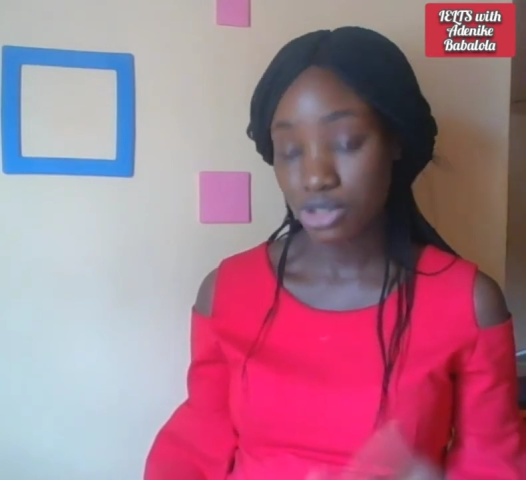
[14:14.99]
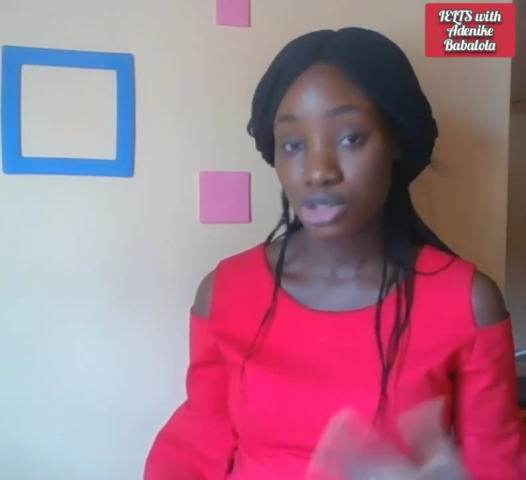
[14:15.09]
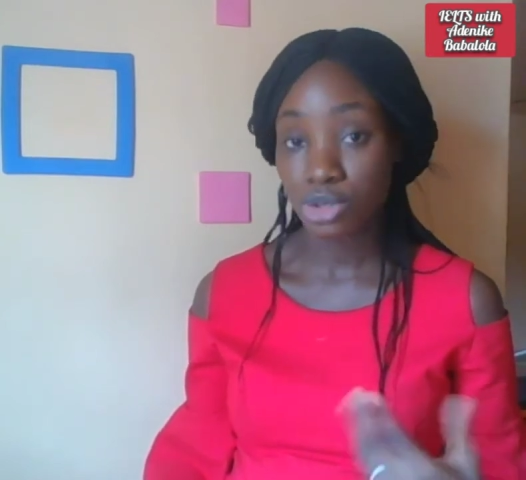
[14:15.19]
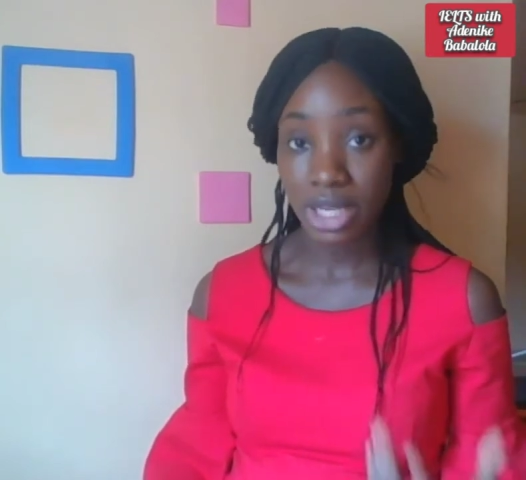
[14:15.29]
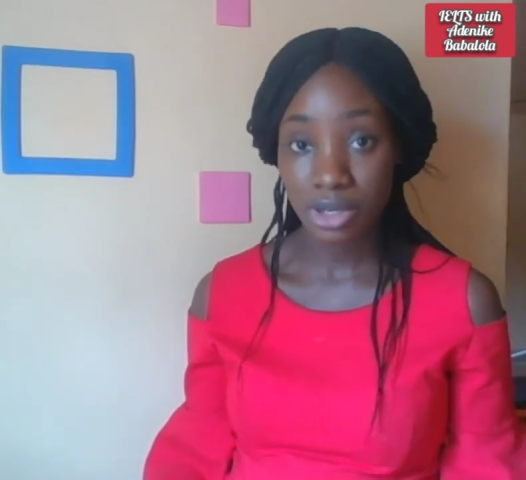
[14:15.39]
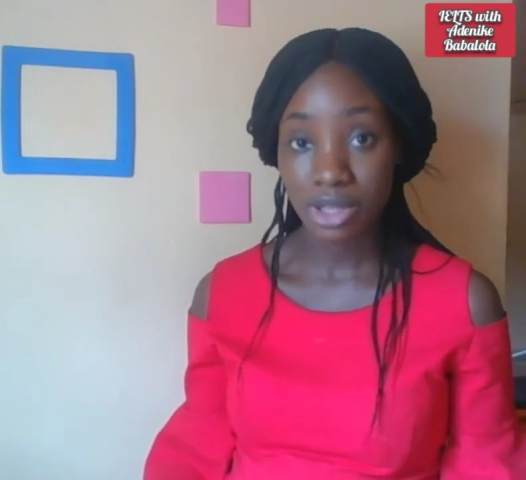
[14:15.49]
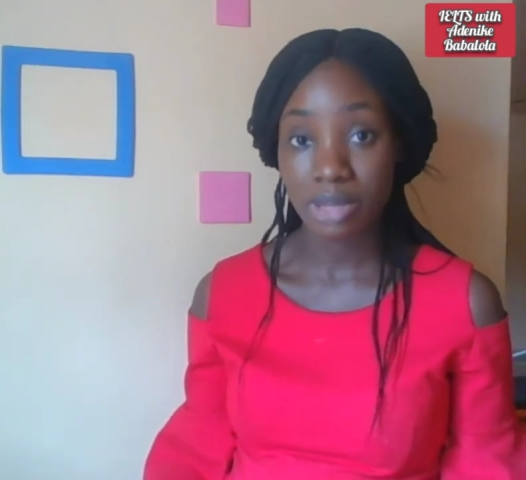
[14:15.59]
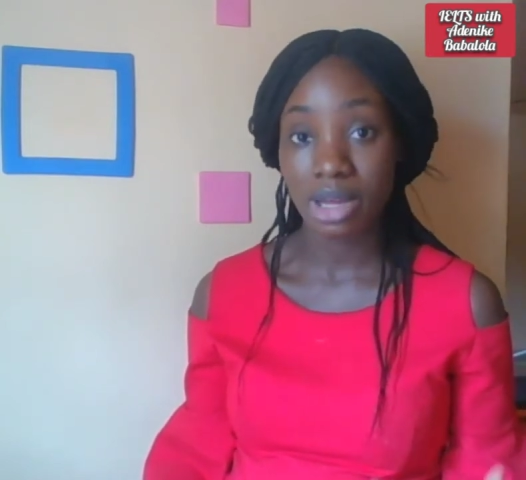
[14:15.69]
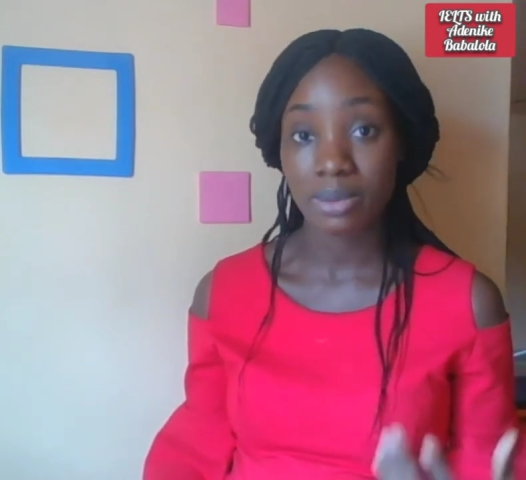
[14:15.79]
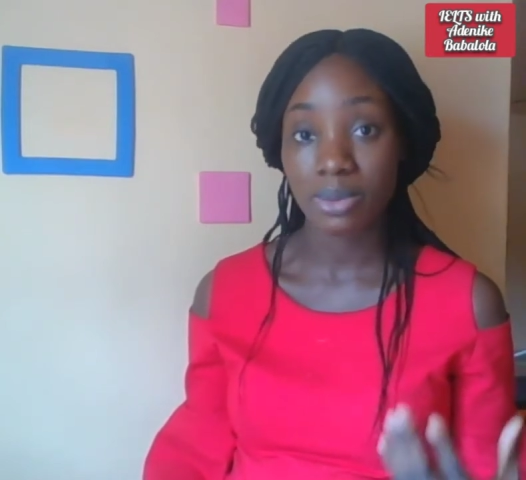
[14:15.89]
you know, I talked
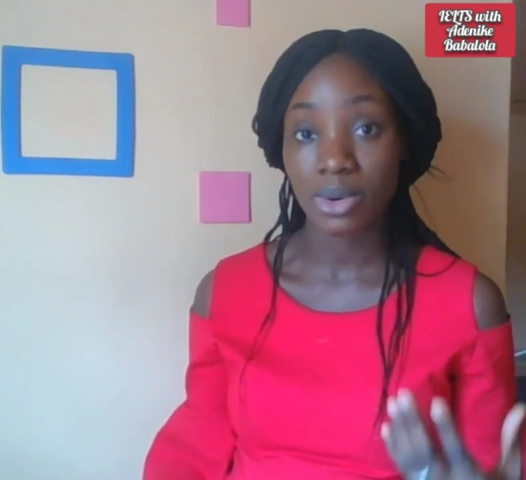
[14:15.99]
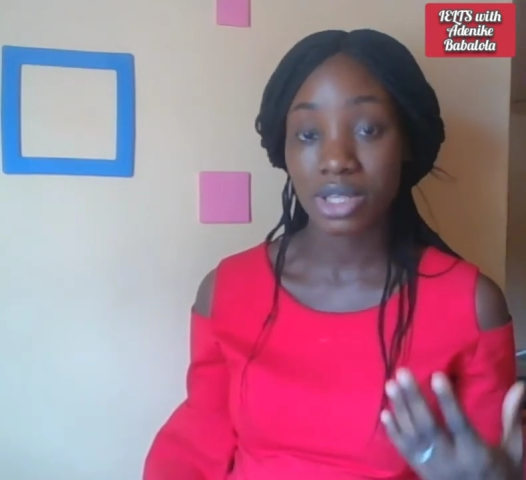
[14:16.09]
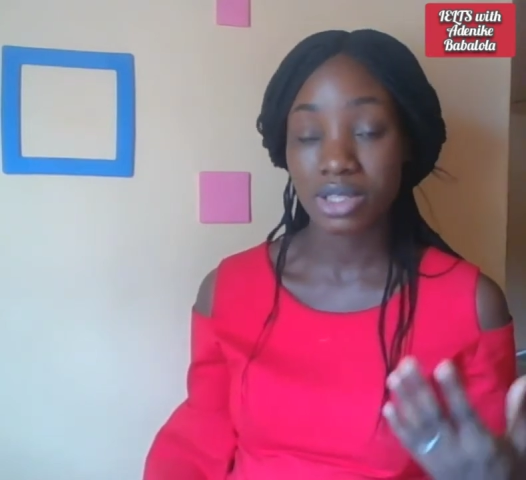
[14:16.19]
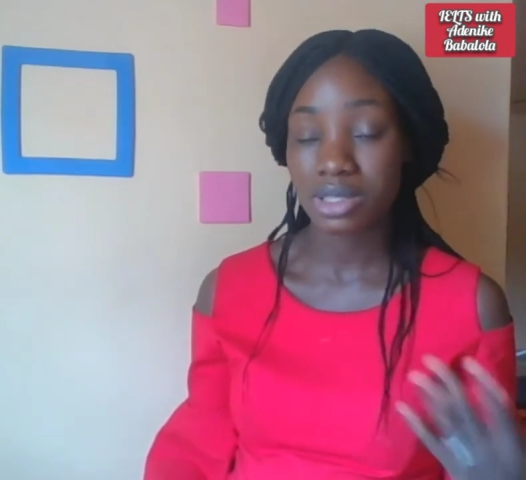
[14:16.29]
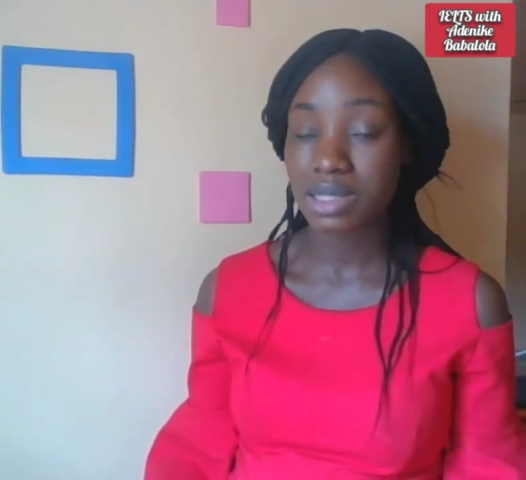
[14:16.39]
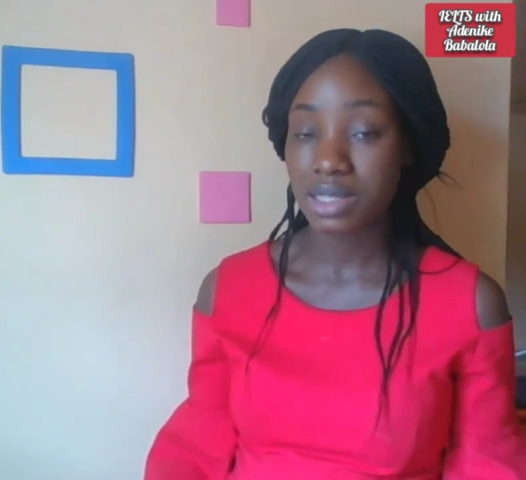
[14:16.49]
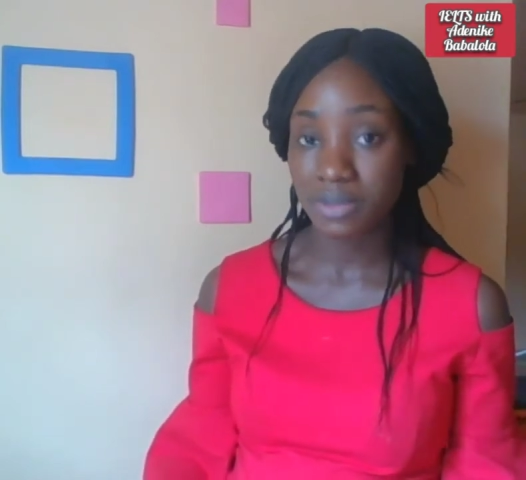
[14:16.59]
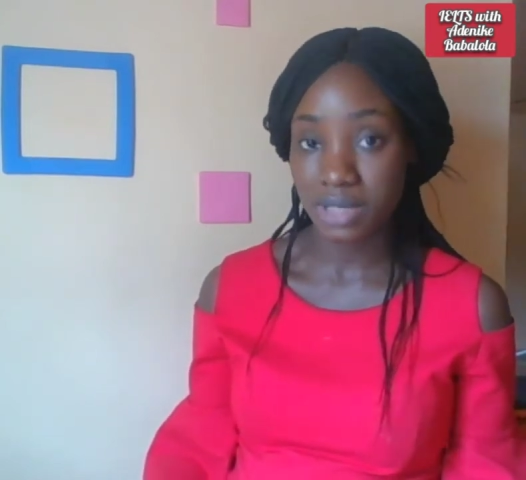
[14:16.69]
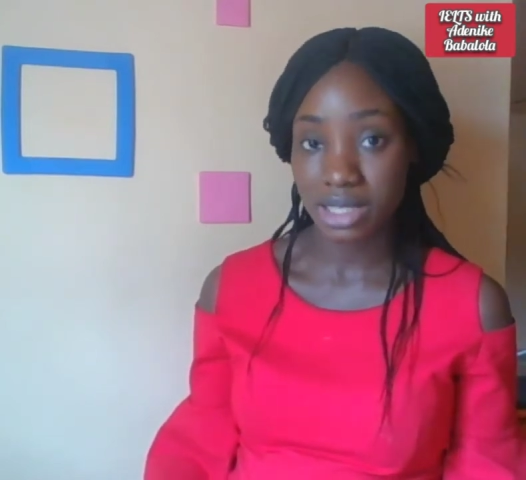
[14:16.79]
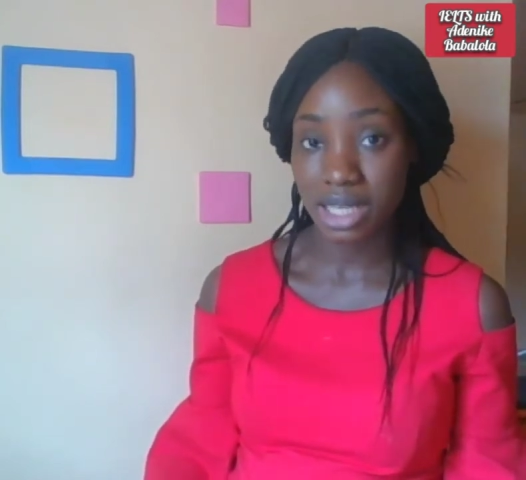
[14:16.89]
about the point
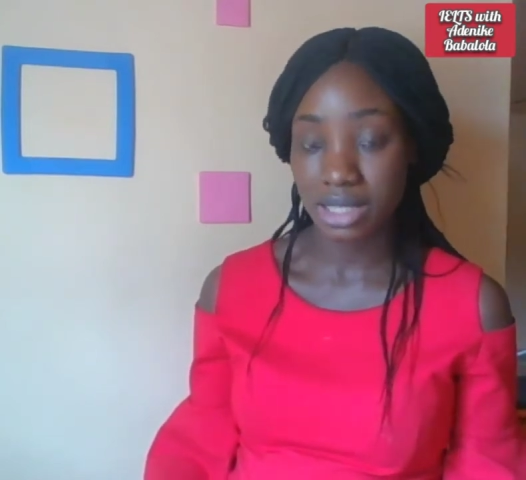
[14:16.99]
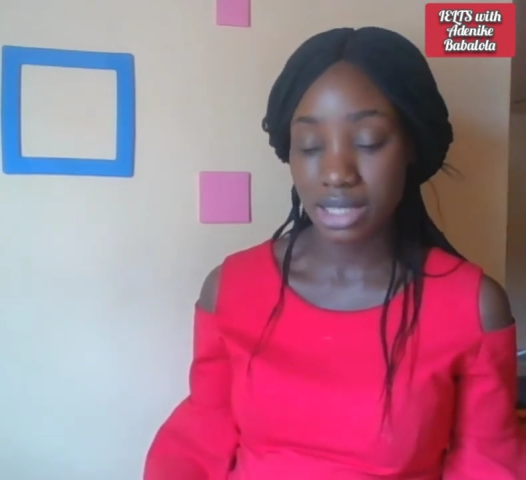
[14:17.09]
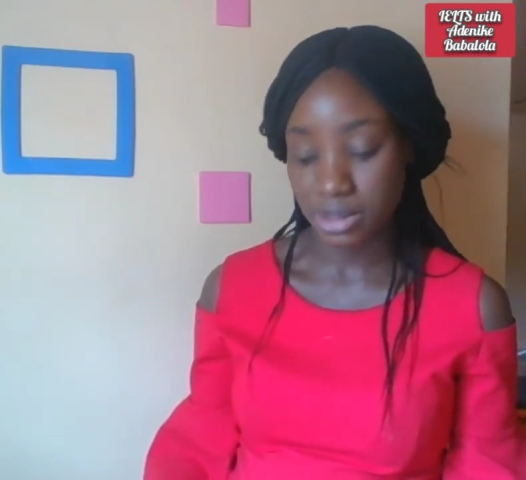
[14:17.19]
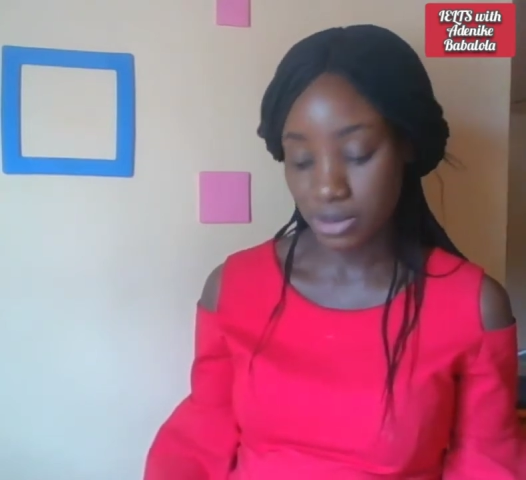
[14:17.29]
self-centeredness.